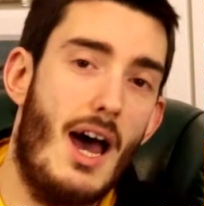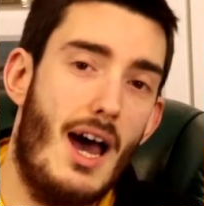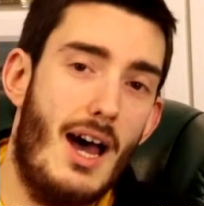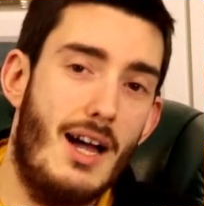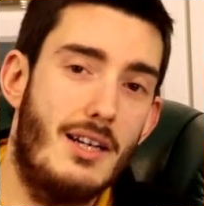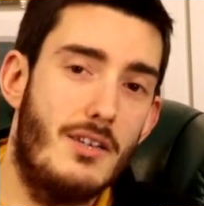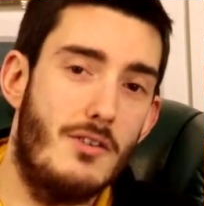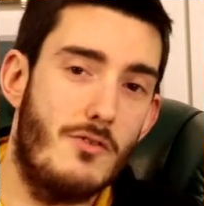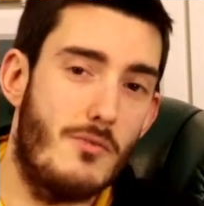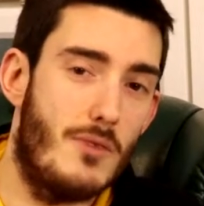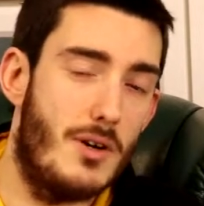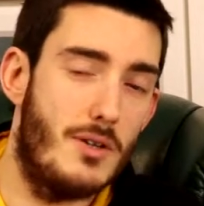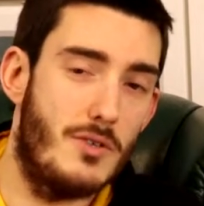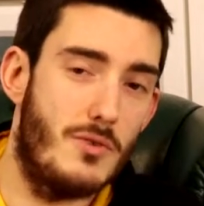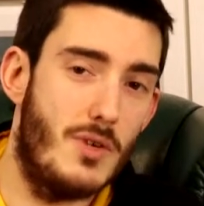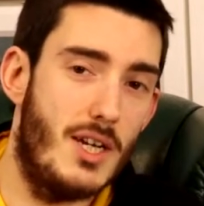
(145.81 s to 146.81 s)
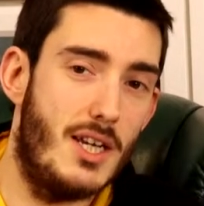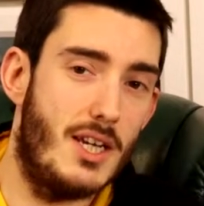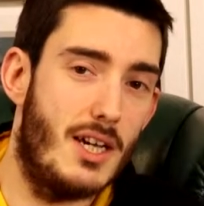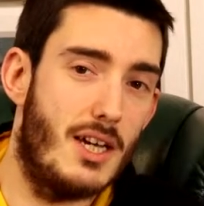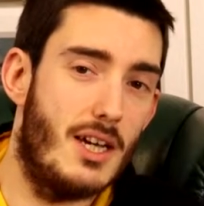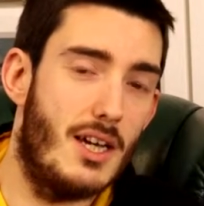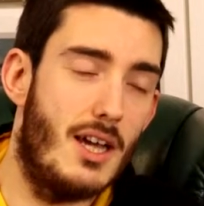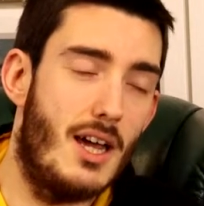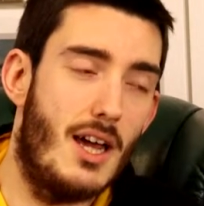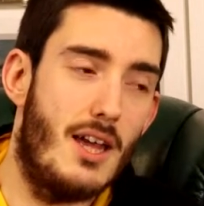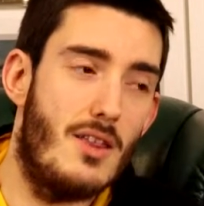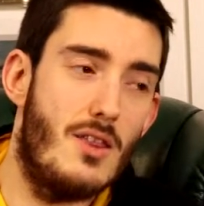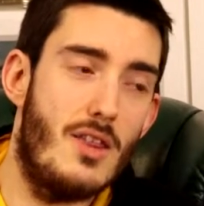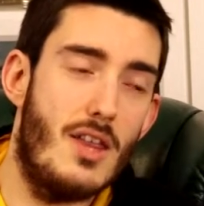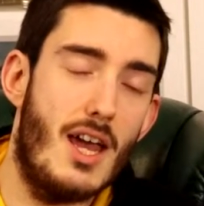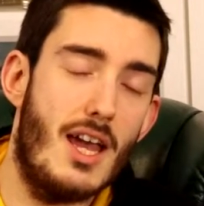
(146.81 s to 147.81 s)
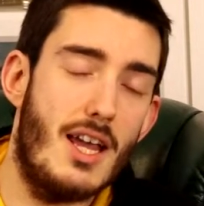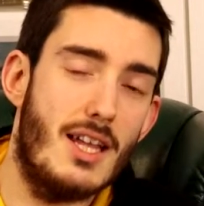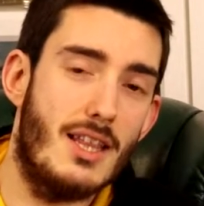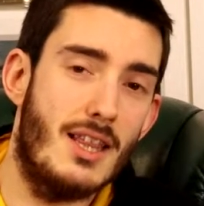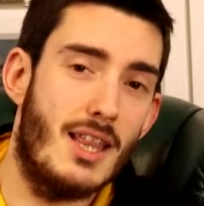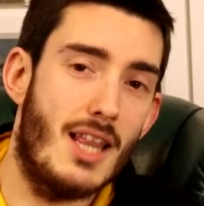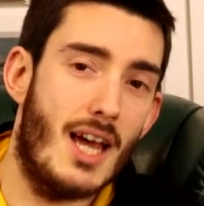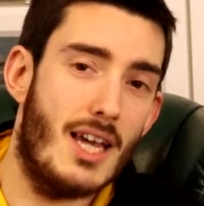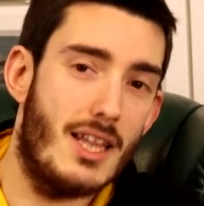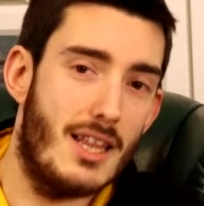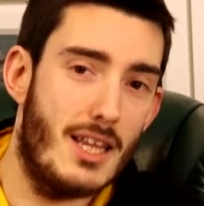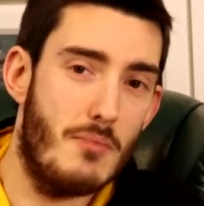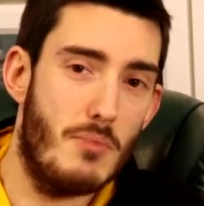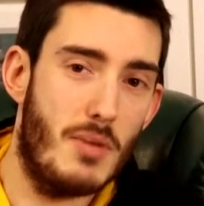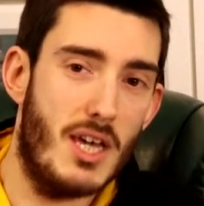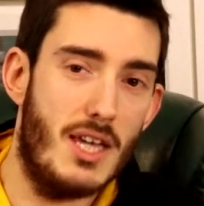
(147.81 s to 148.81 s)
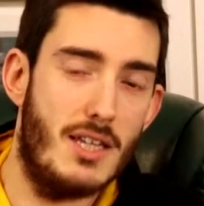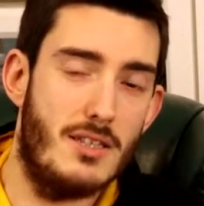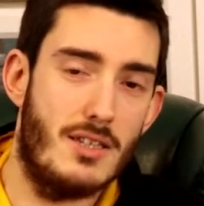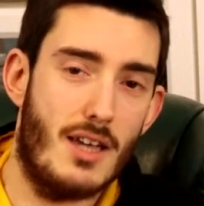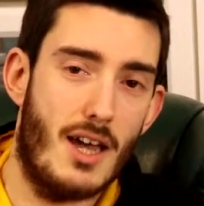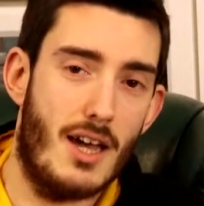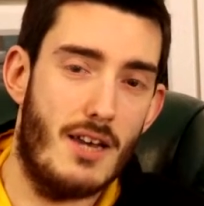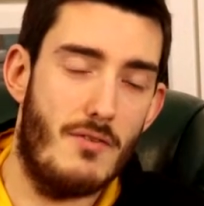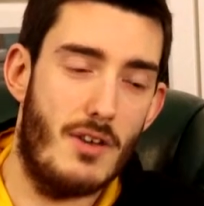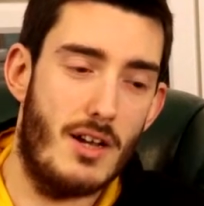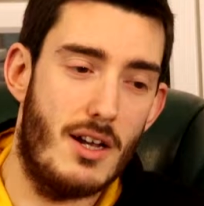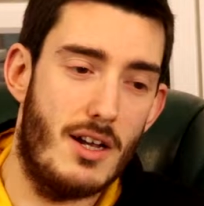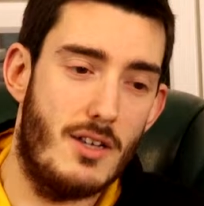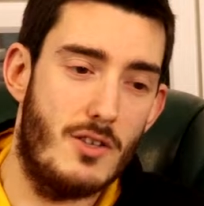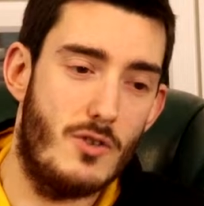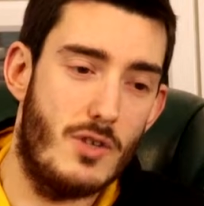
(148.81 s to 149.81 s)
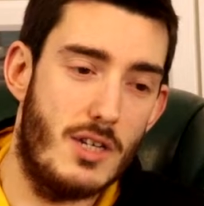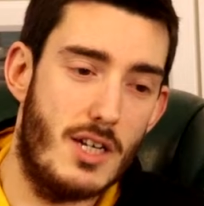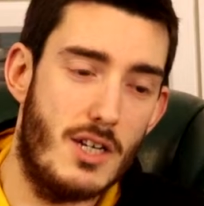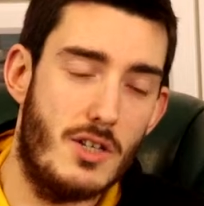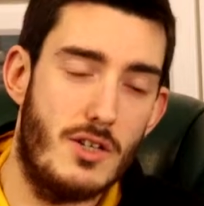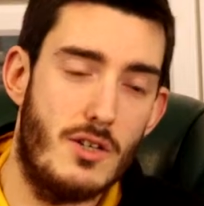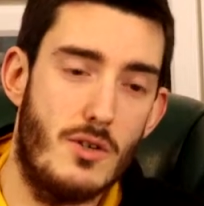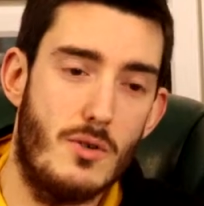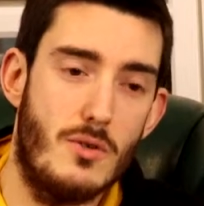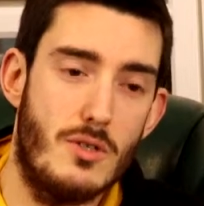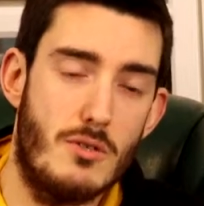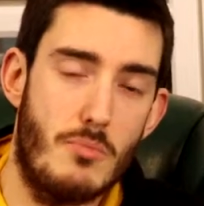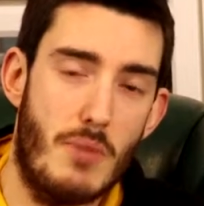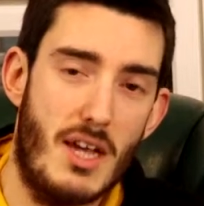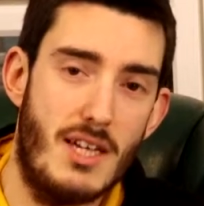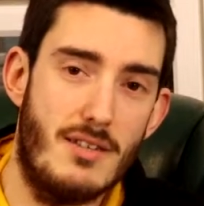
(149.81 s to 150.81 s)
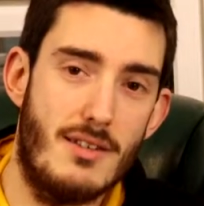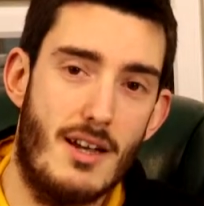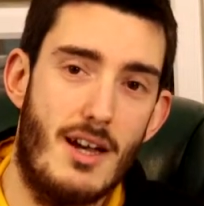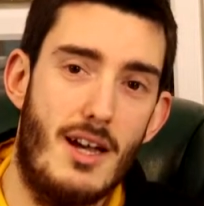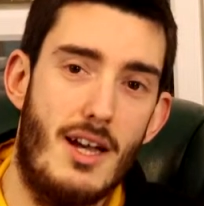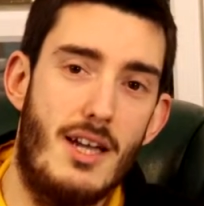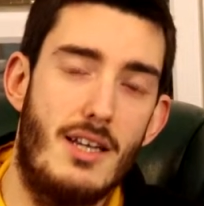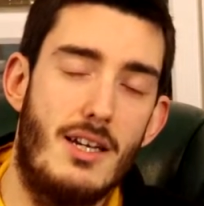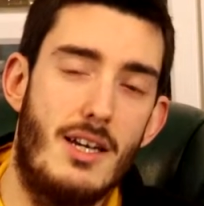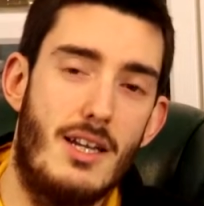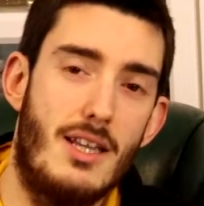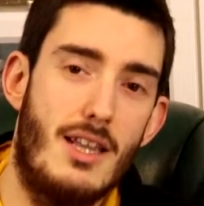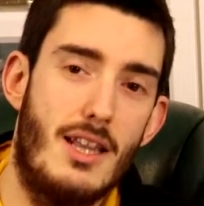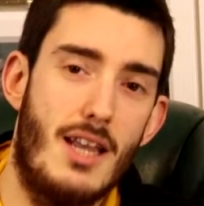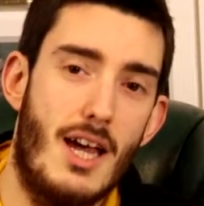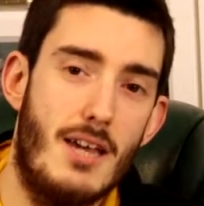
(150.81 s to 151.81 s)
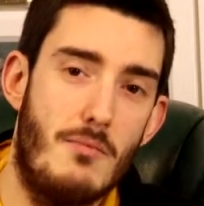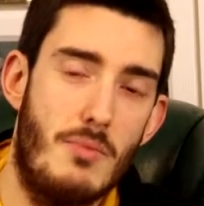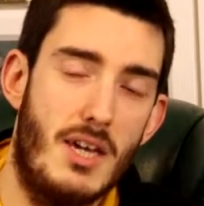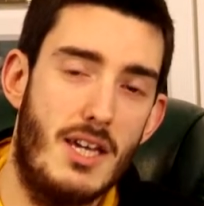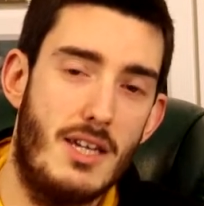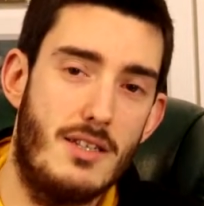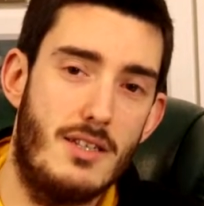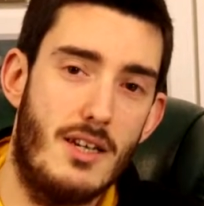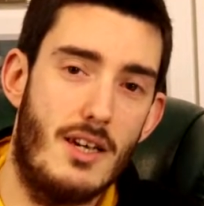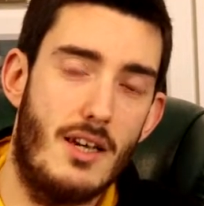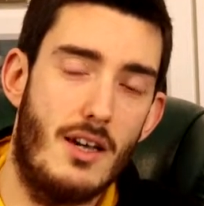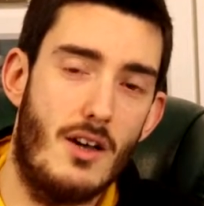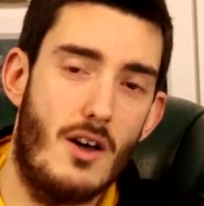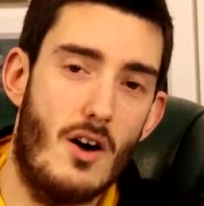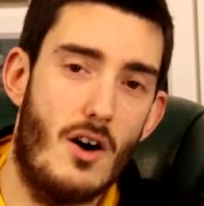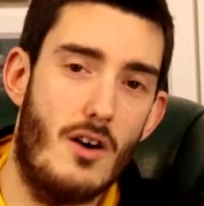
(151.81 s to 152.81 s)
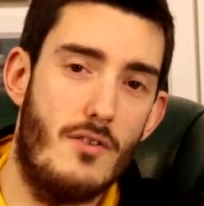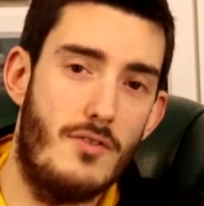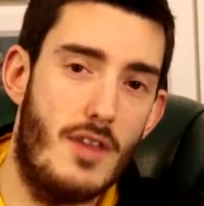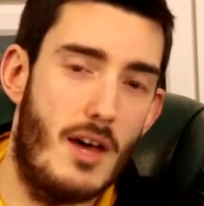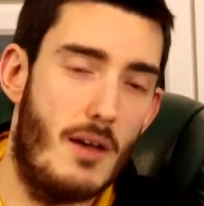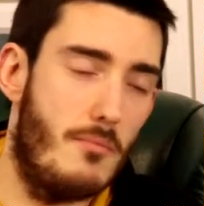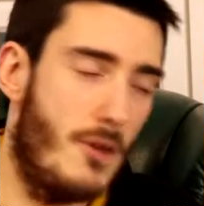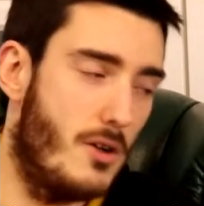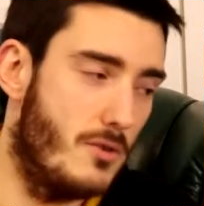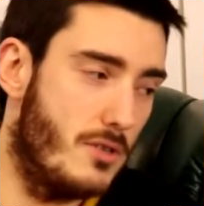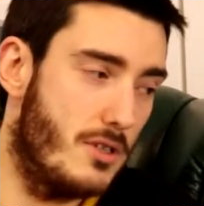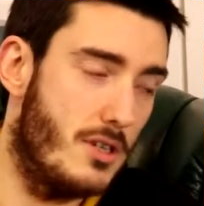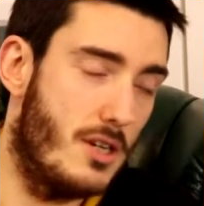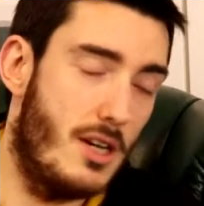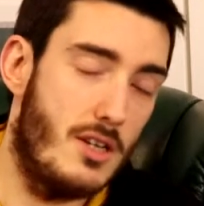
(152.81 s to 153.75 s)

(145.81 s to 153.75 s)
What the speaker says: and from what I was reading, they lightly peat, kind of a traditional Speyside light peating of their malt.